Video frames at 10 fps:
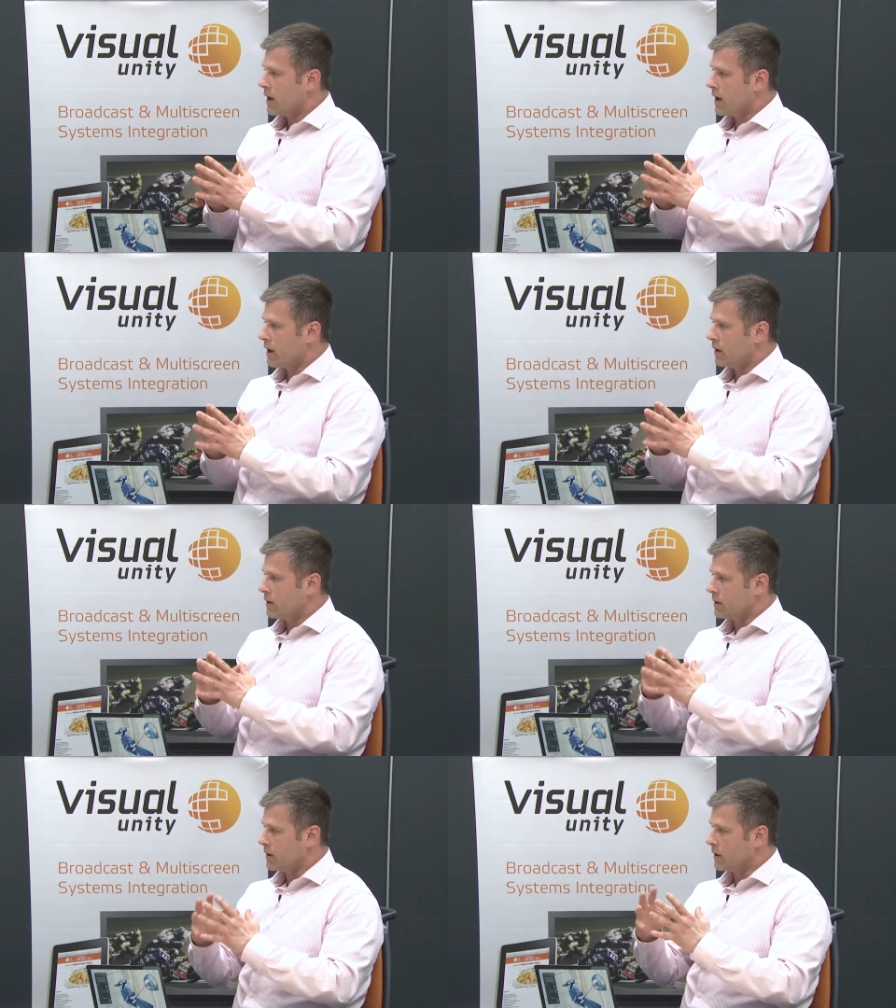
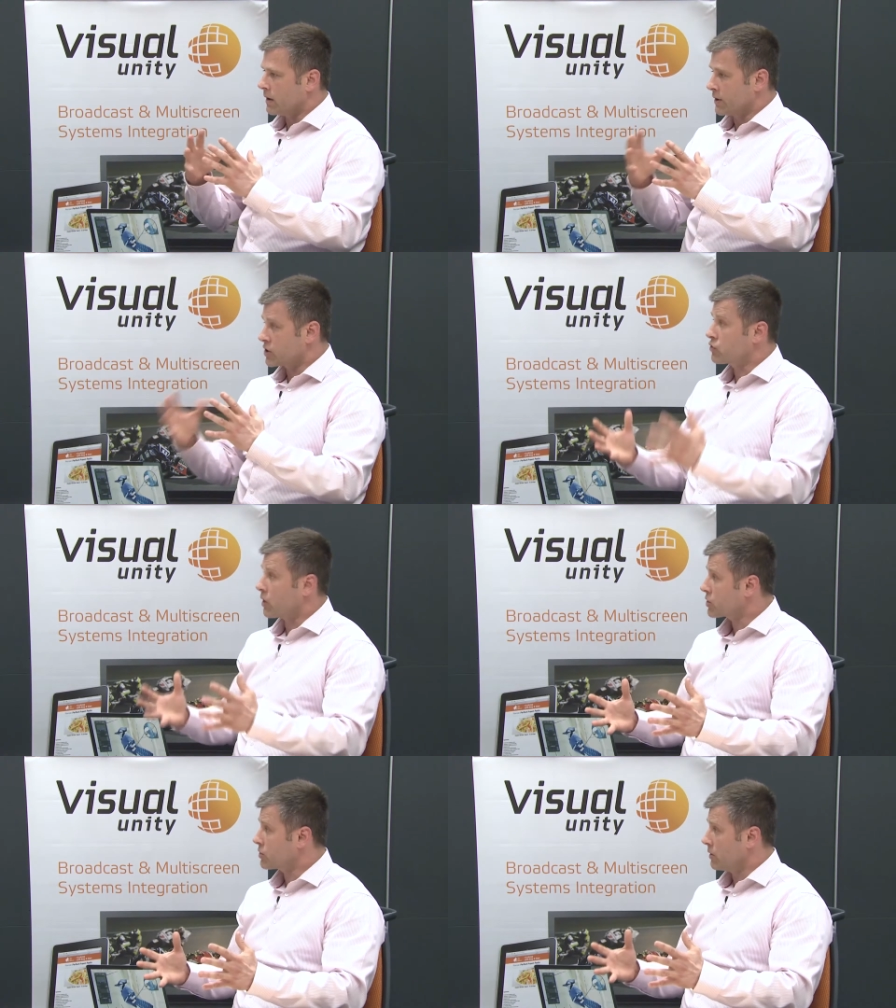and
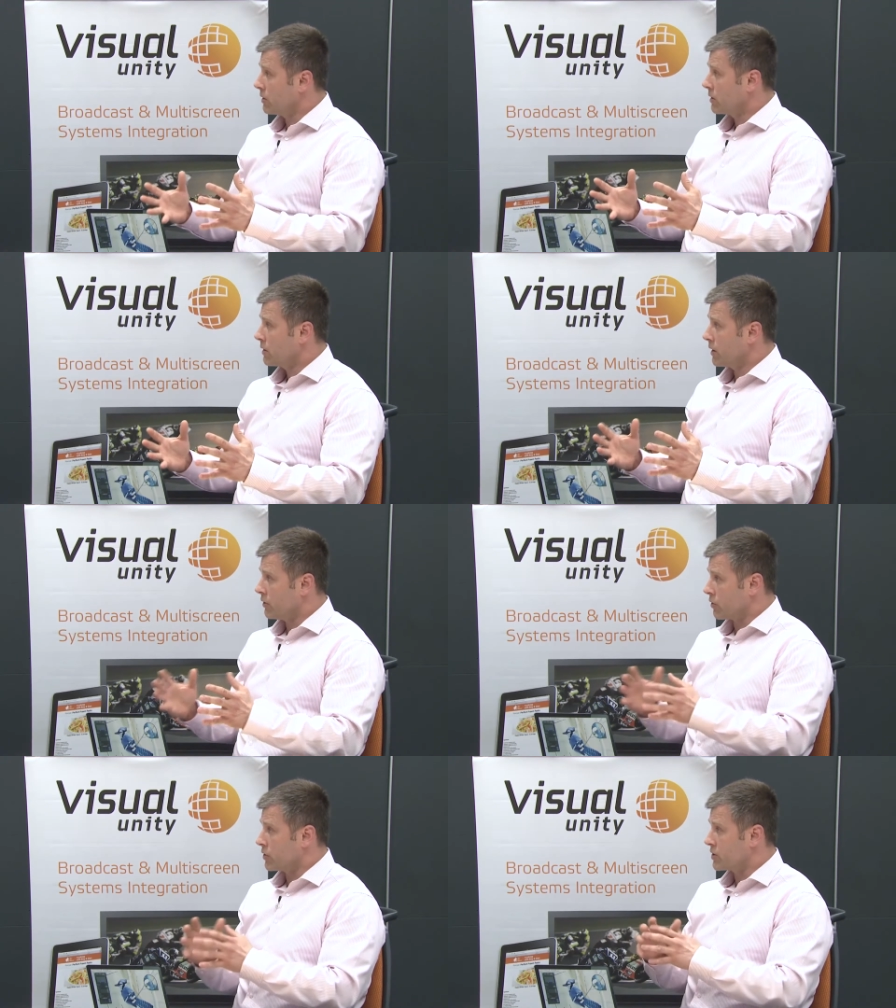structure
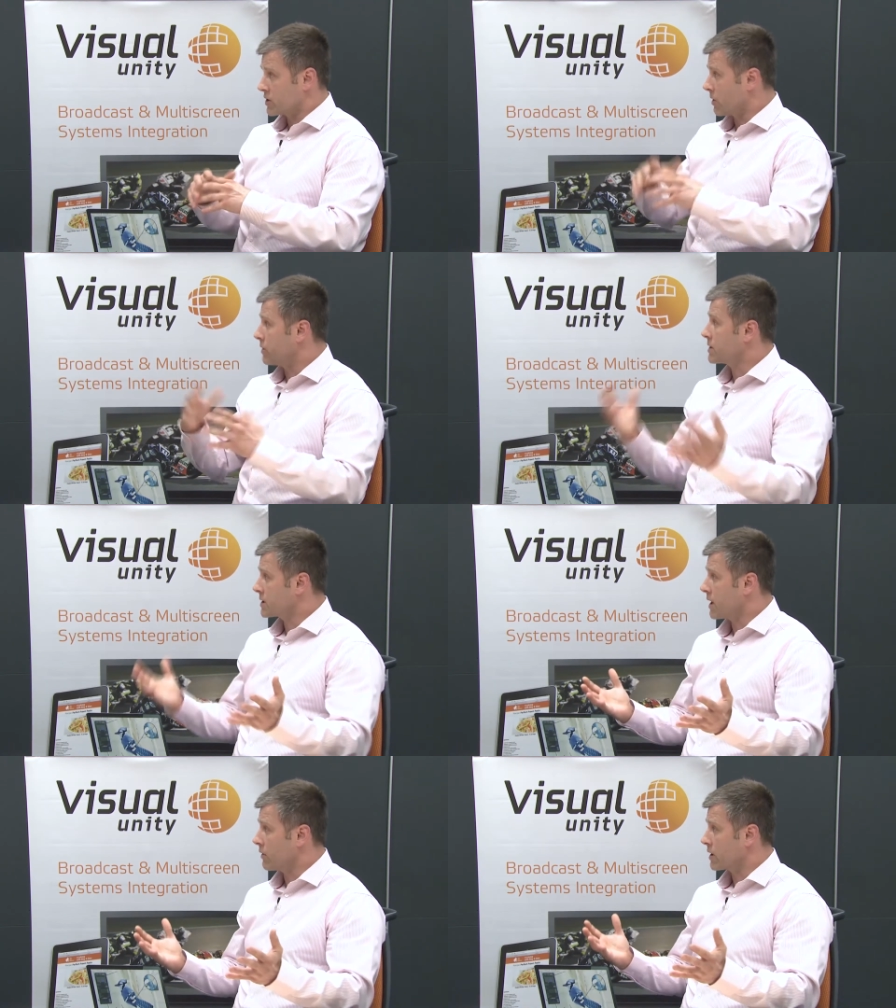in order to start
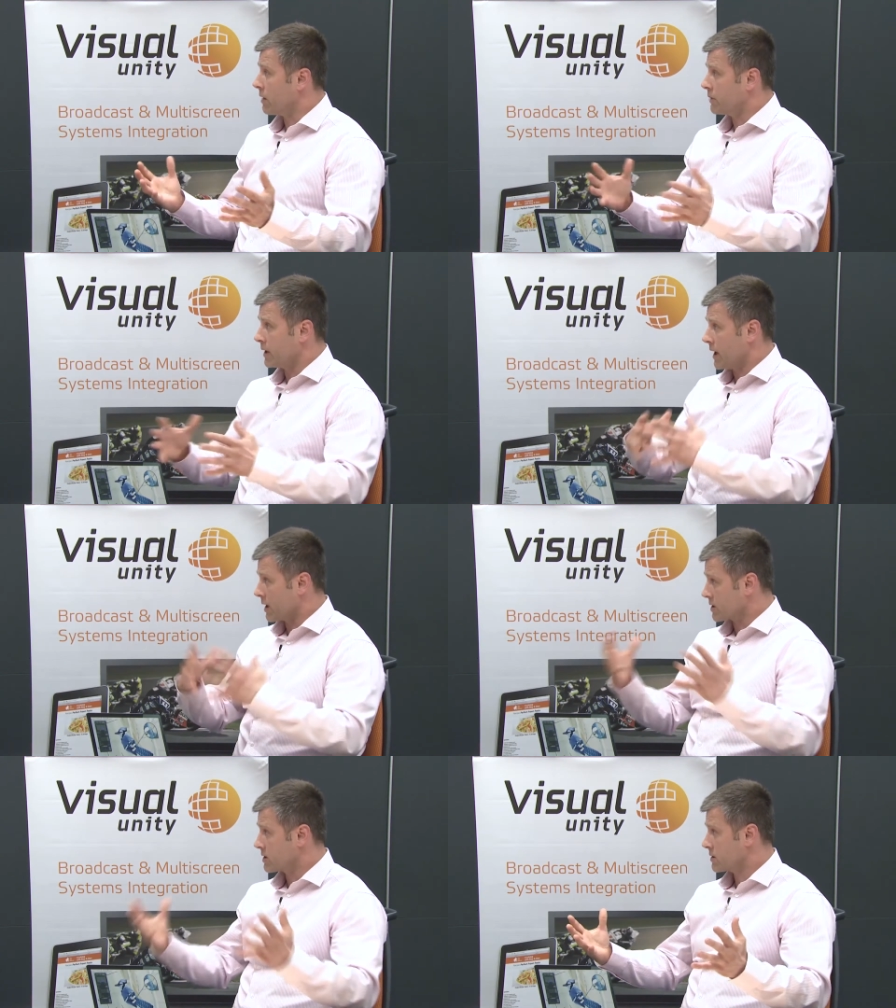to scale the company
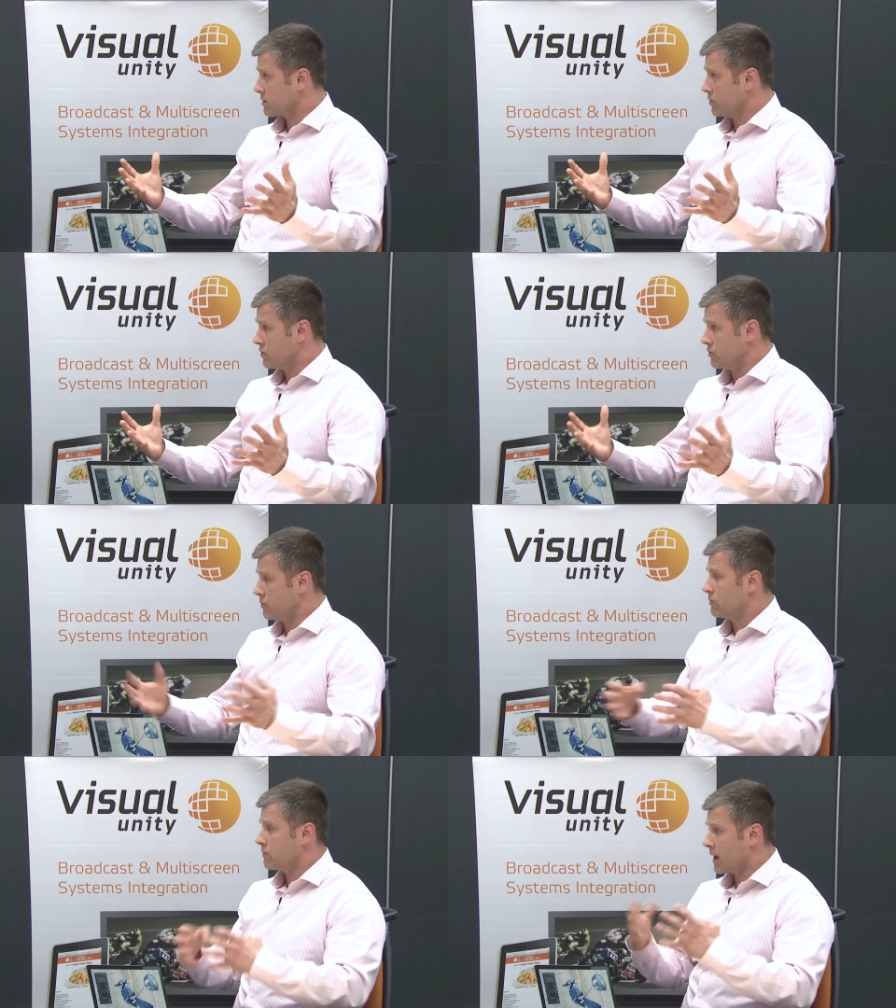as
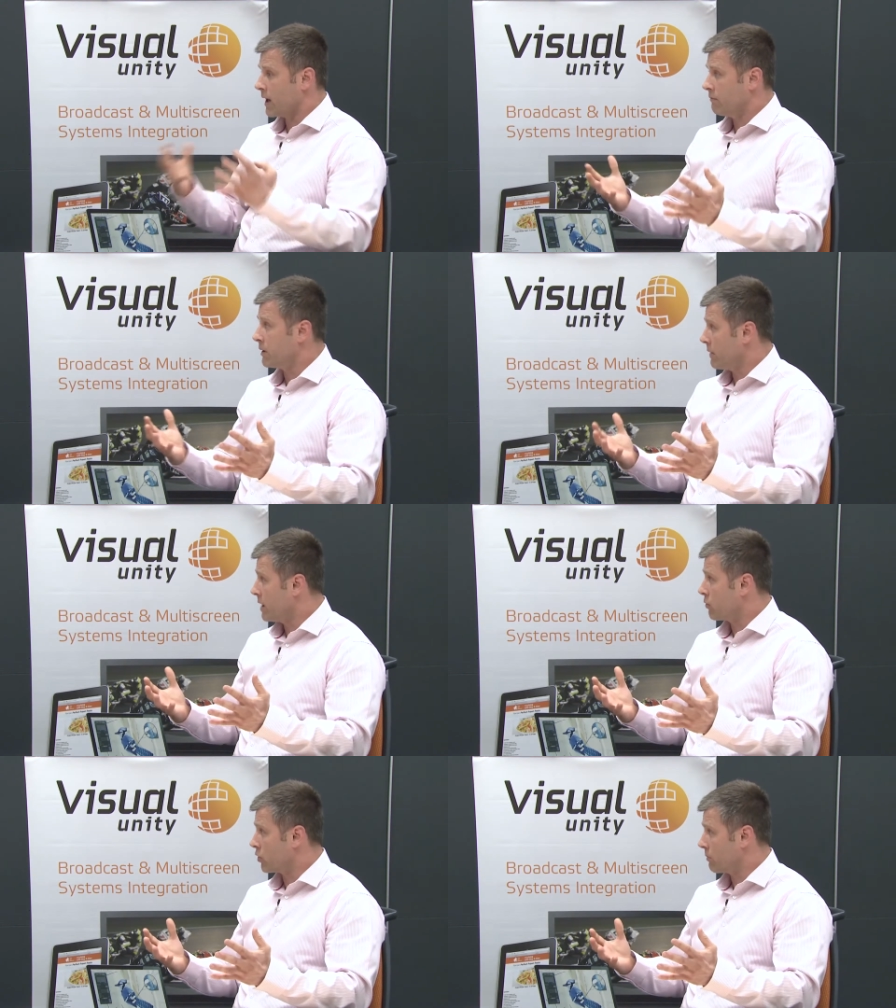you have
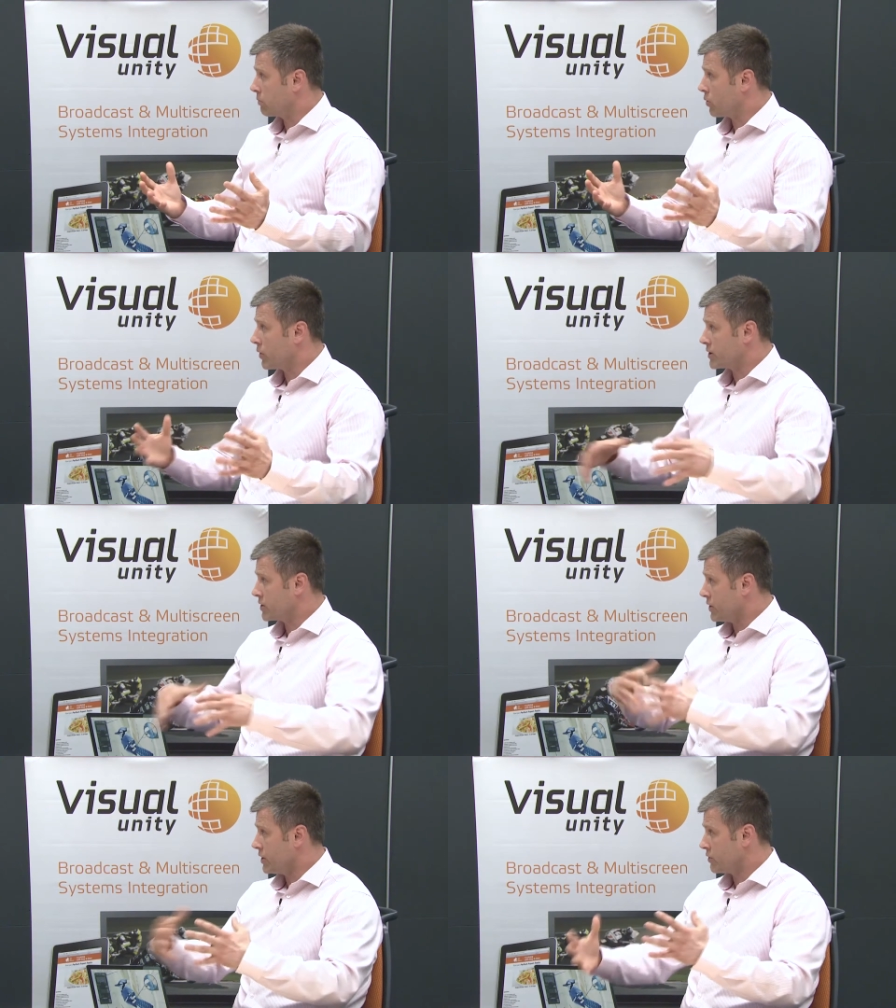many more
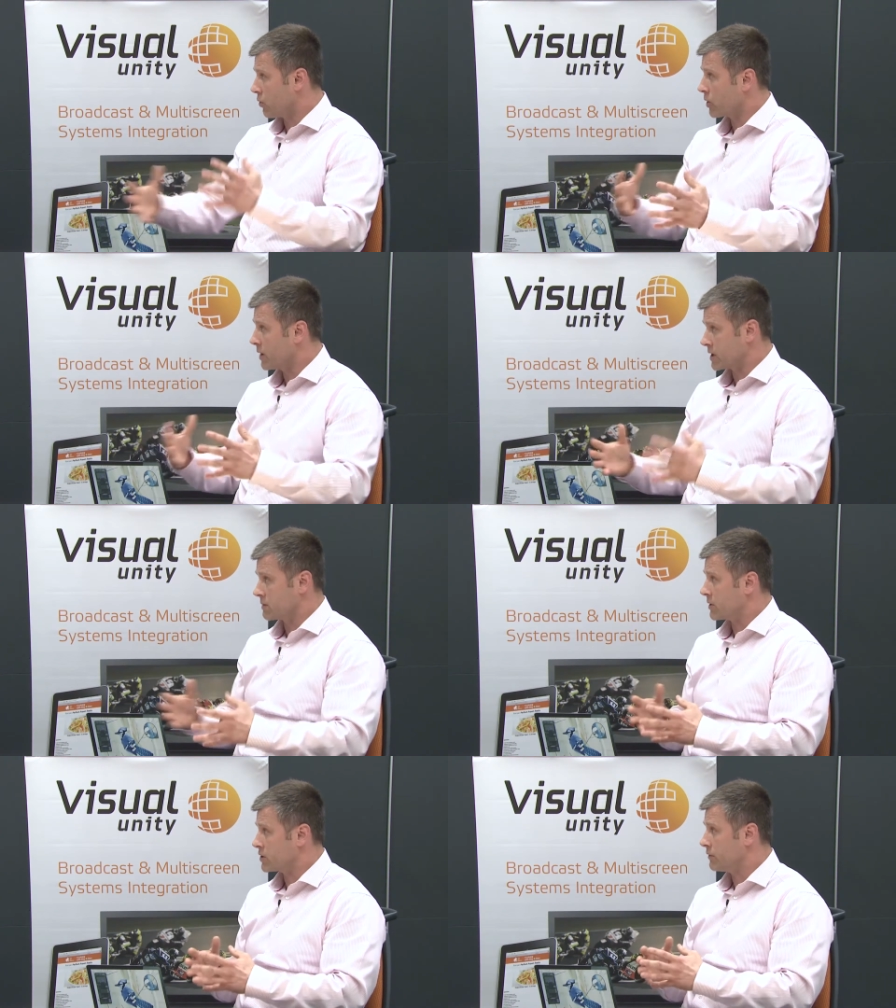employees and you need to
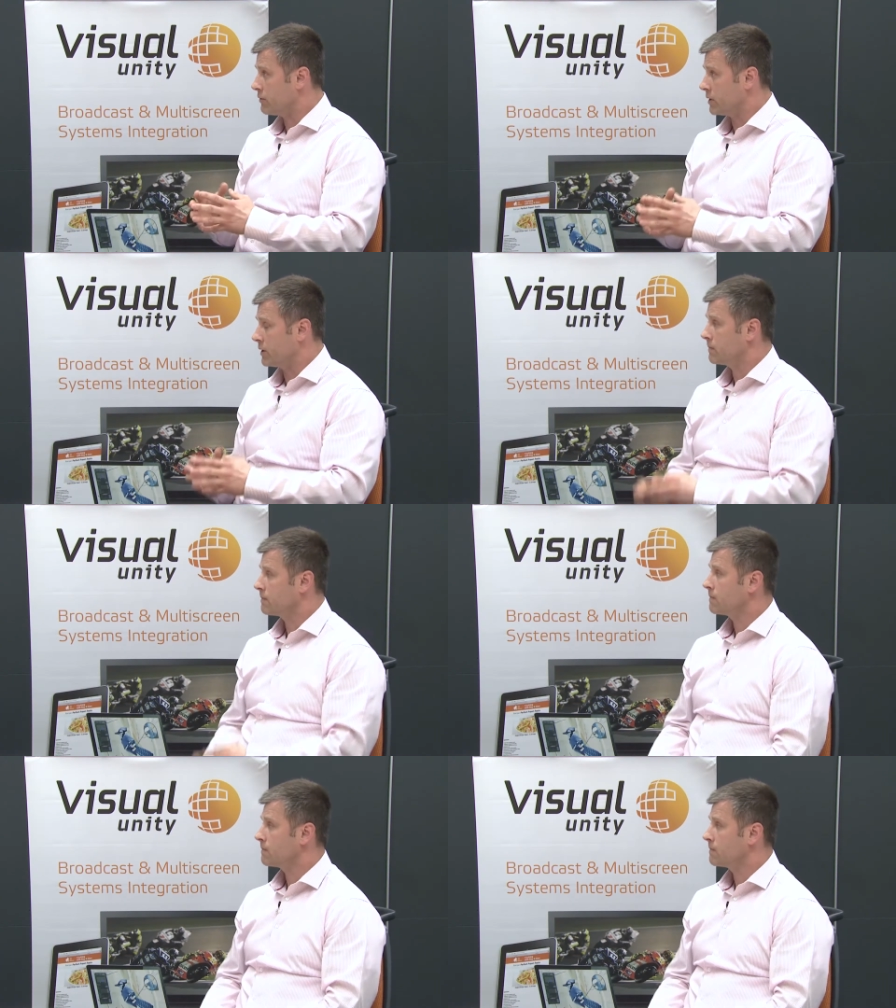organize them much differently.